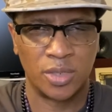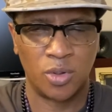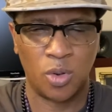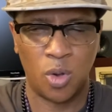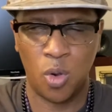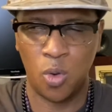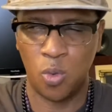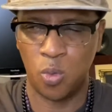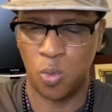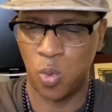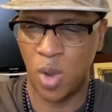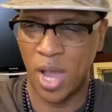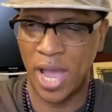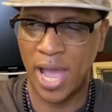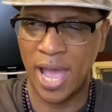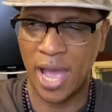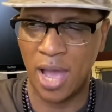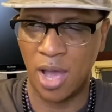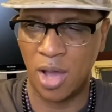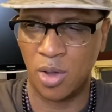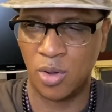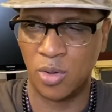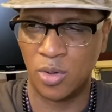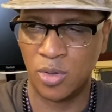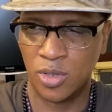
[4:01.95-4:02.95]
Oh,
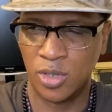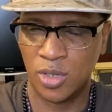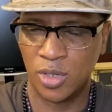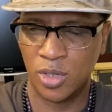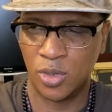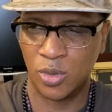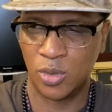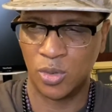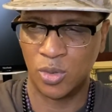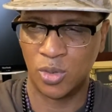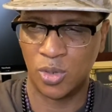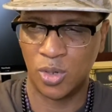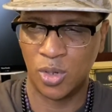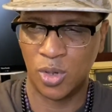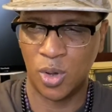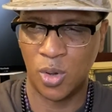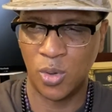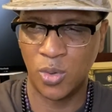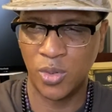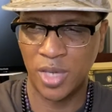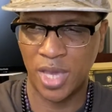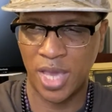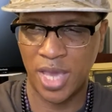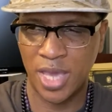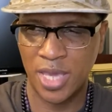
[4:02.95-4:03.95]
wow.
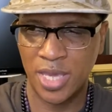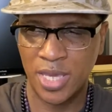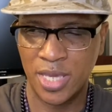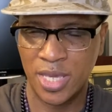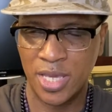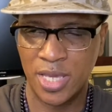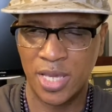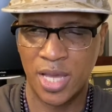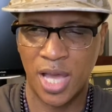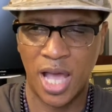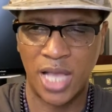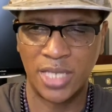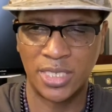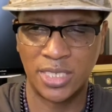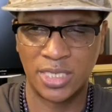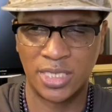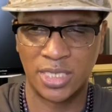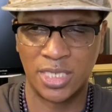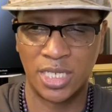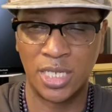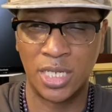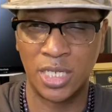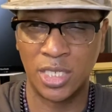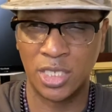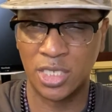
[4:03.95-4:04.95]
Okay, I
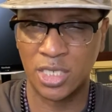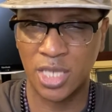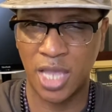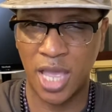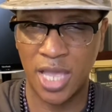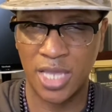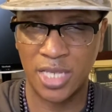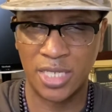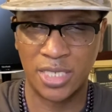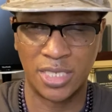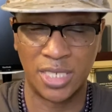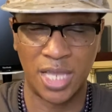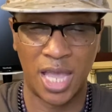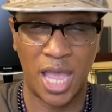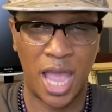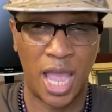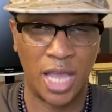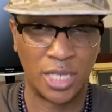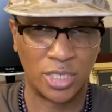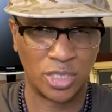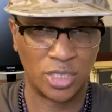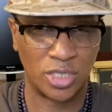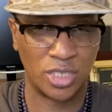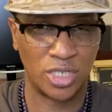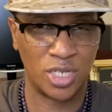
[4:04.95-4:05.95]
see this is
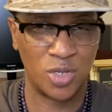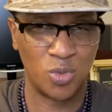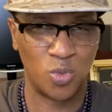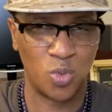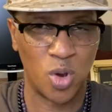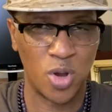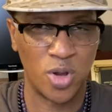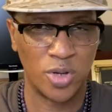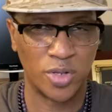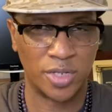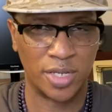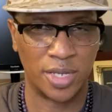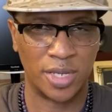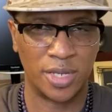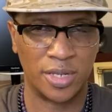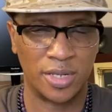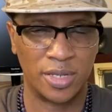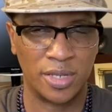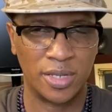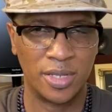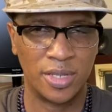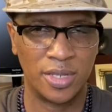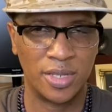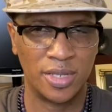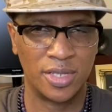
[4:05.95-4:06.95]
actually working,
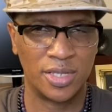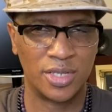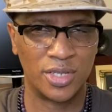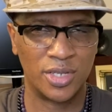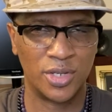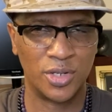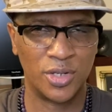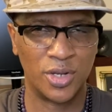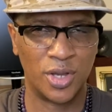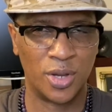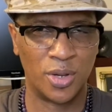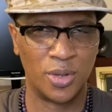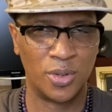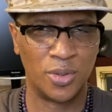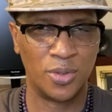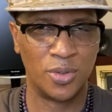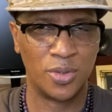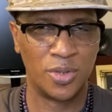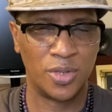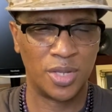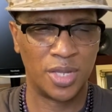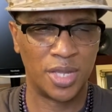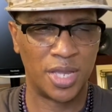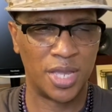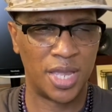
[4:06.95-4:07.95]
you know?
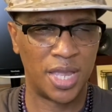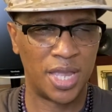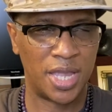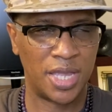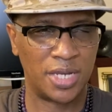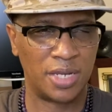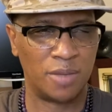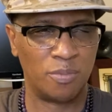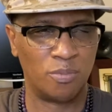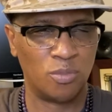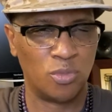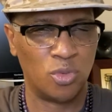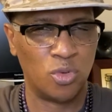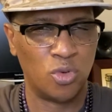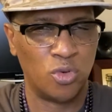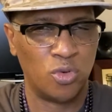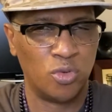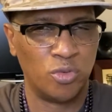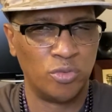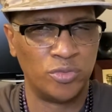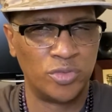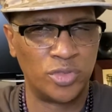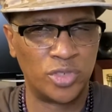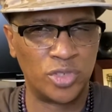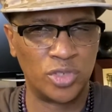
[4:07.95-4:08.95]
And it
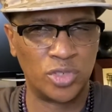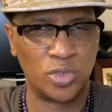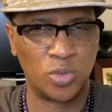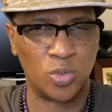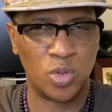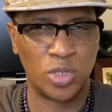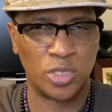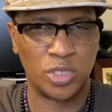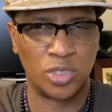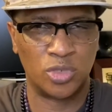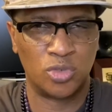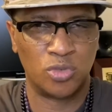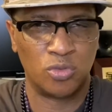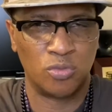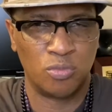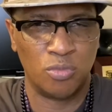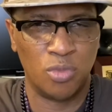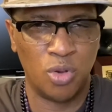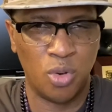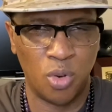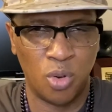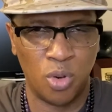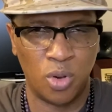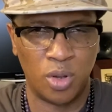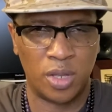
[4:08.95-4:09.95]
moves you to want to do
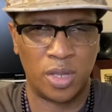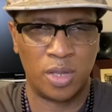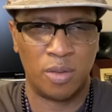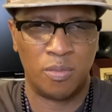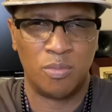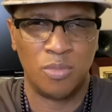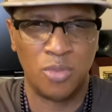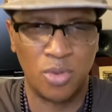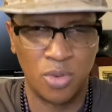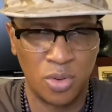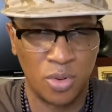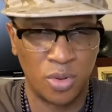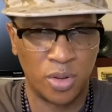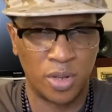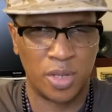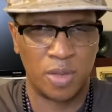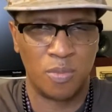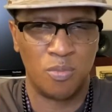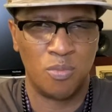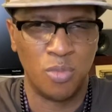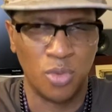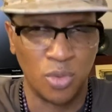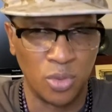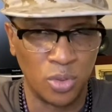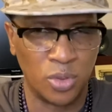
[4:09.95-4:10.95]
more and more
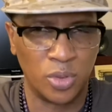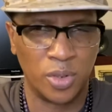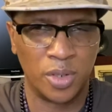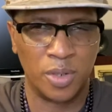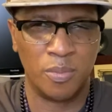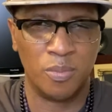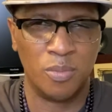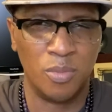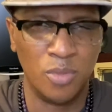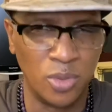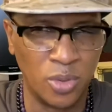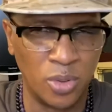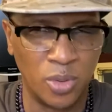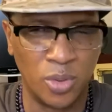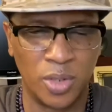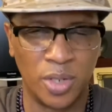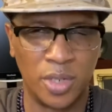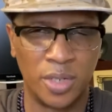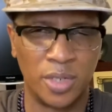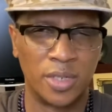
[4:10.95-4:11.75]
and more and more.